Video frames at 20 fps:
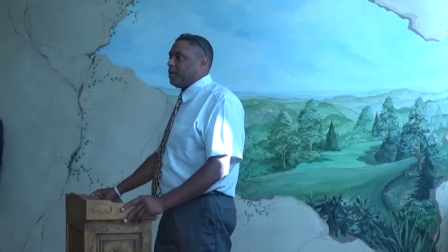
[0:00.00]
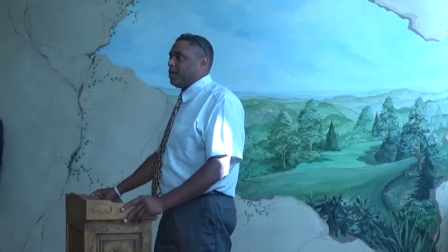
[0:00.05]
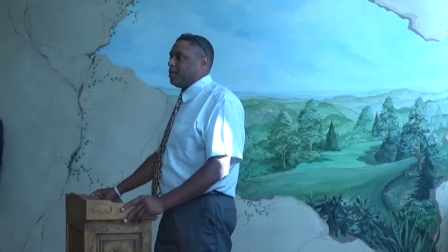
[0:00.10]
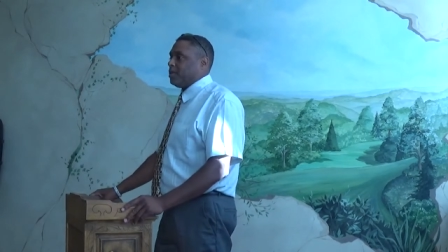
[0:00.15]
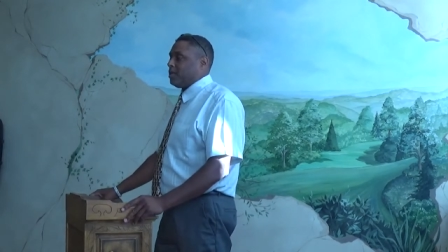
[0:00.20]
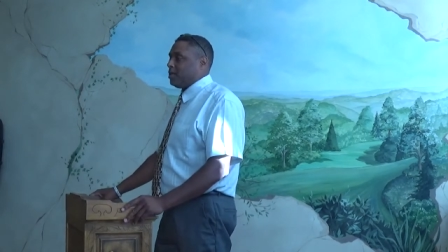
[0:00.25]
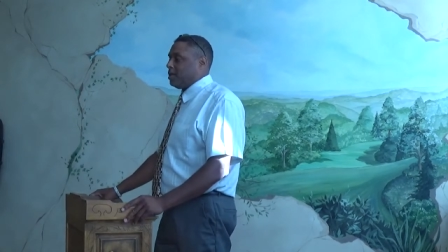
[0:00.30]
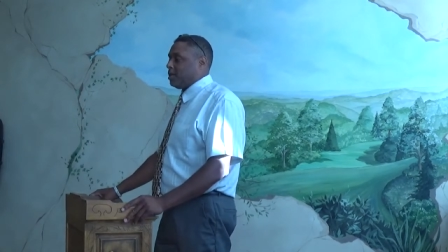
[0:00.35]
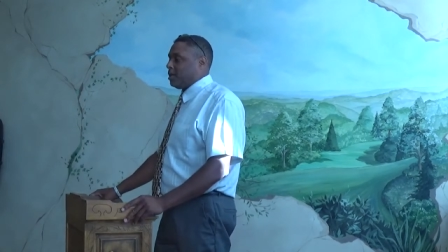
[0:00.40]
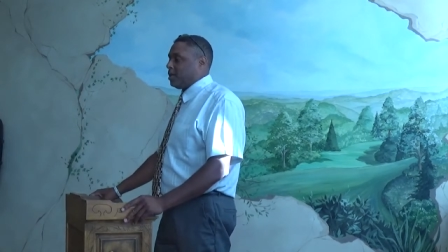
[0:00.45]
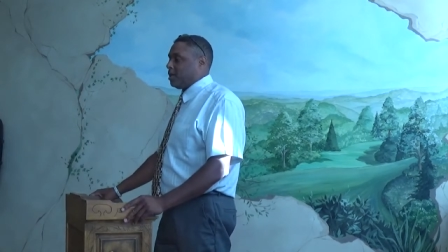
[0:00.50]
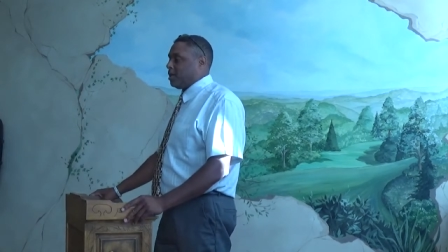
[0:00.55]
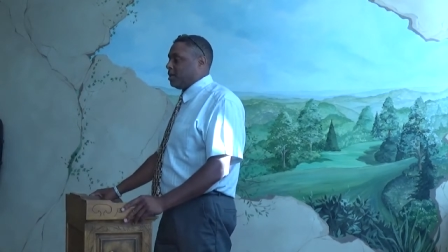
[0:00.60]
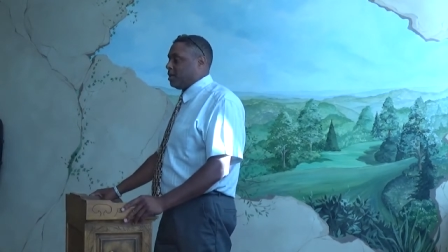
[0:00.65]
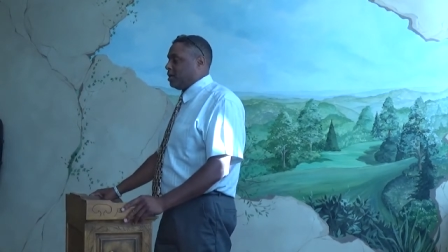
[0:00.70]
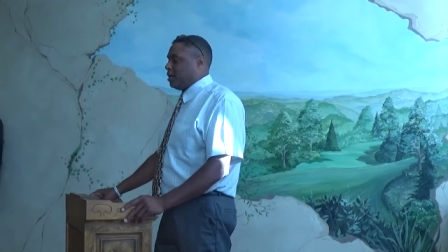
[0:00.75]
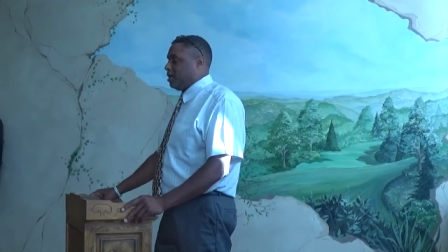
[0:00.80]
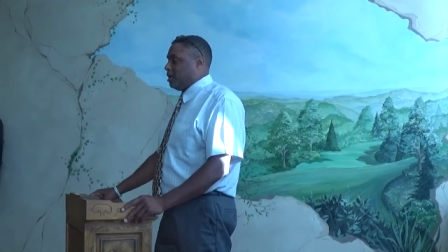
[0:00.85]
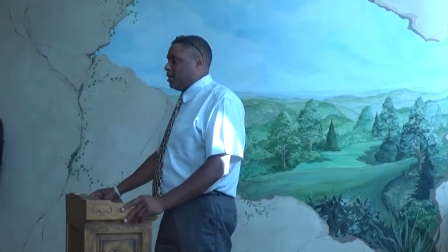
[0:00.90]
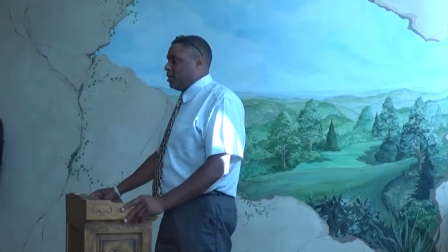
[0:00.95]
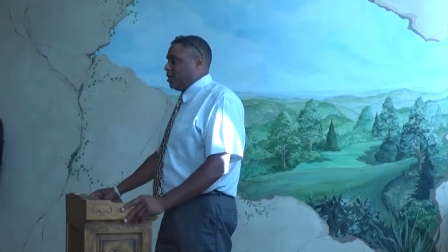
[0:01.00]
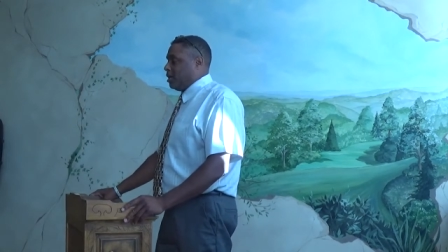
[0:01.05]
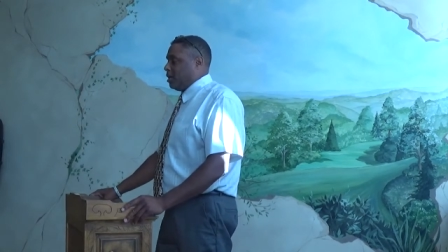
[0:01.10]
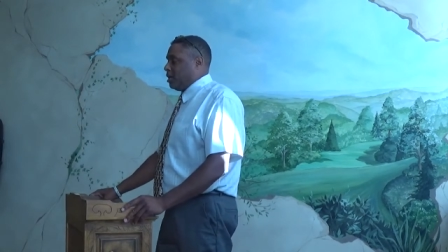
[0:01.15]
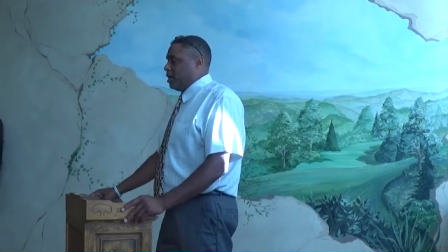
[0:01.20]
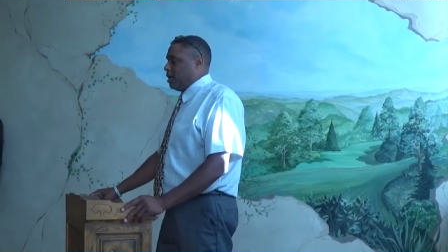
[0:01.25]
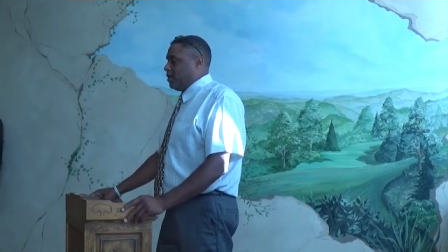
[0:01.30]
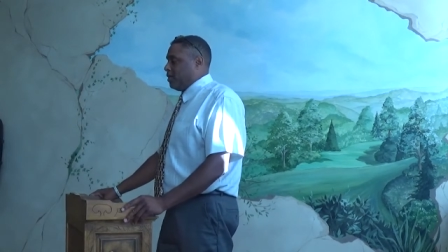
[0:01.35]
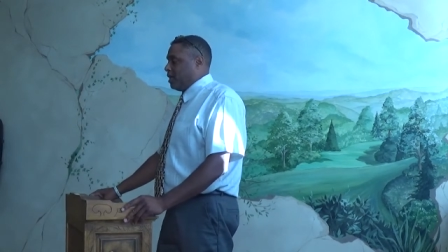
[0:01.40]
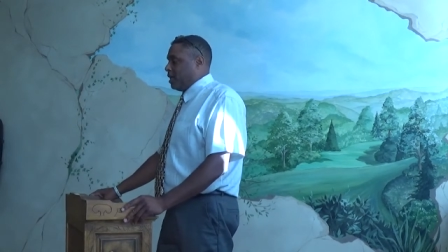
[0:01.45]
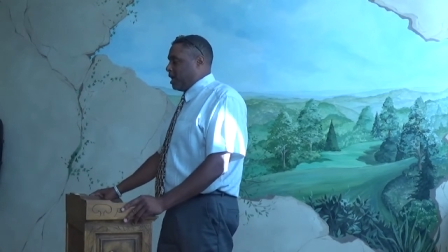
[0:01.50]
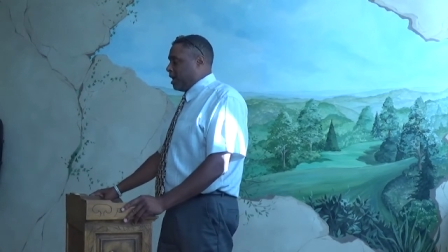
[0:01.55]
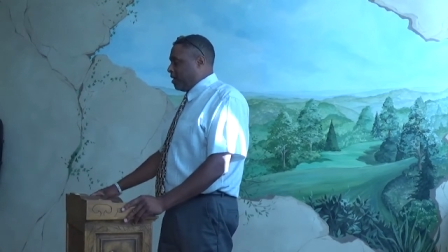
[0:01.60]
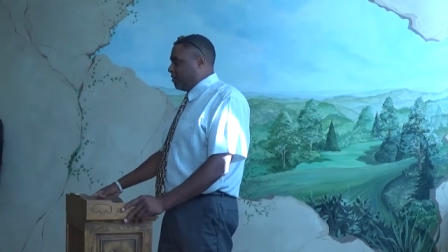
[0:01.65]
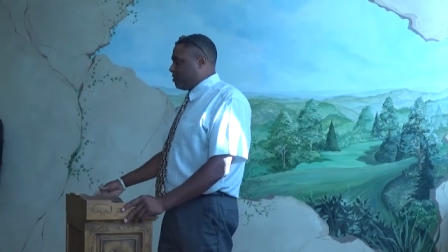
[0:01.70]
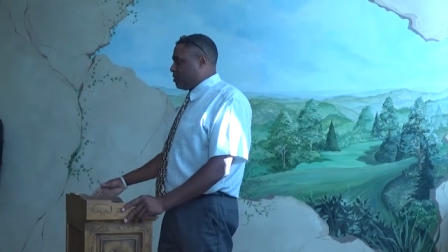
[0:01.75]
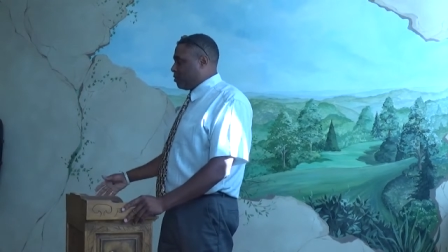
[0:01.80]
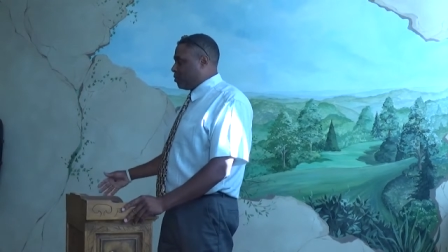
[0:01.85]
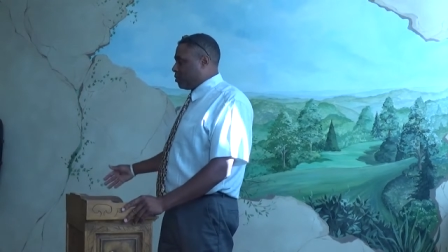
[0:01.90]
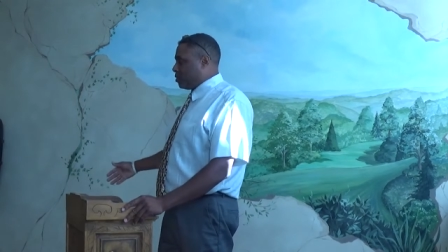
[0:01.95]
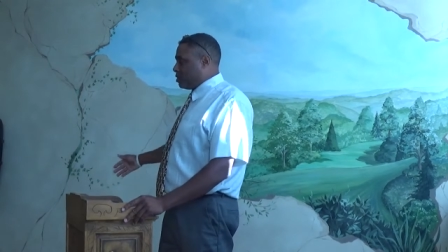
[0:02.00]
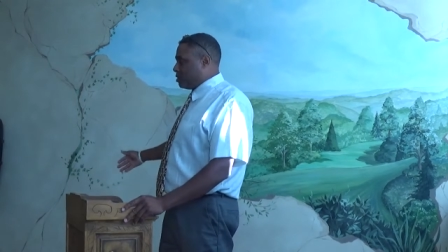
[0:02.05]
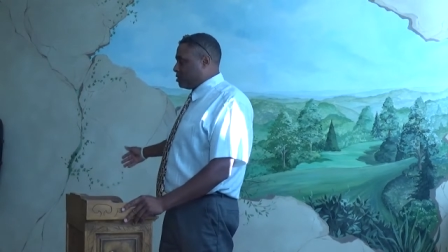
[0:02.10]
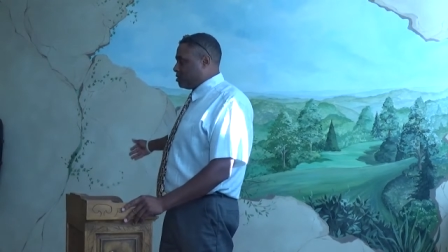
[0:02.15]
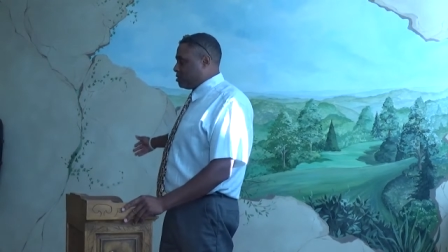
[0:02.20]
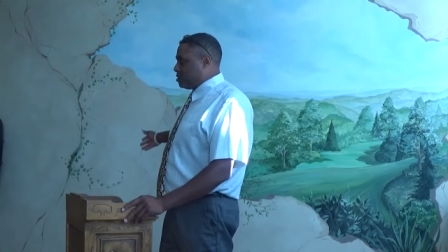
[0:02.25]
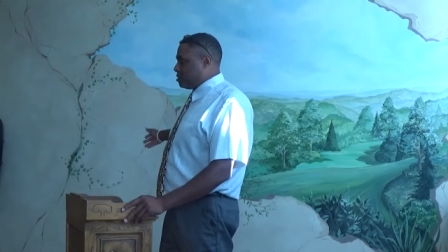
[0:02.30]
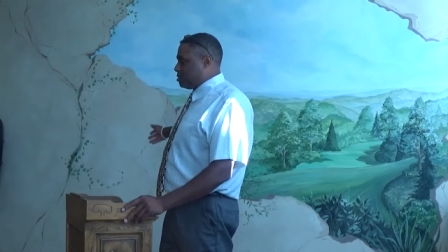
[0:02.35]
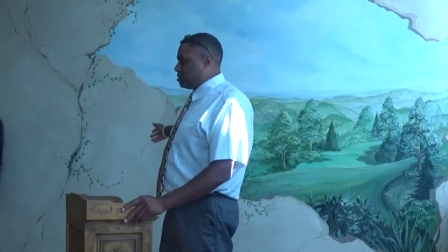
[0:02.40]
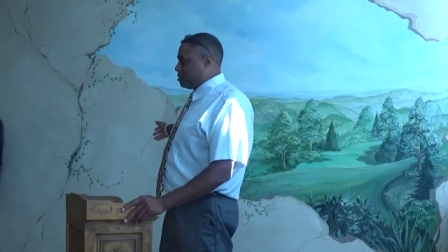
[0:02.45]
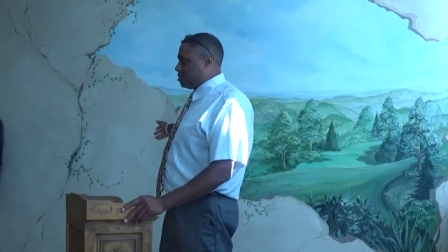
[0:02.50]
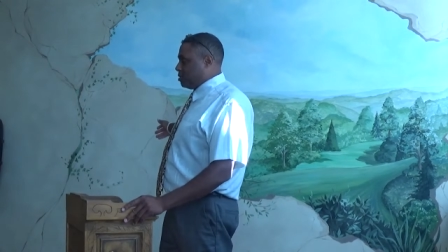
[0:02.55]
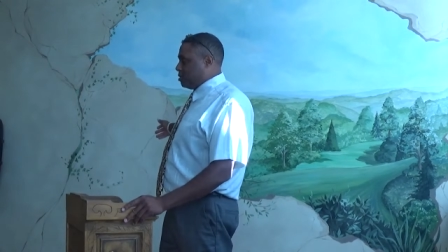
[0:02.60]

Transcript: and, uh, and then afterwards,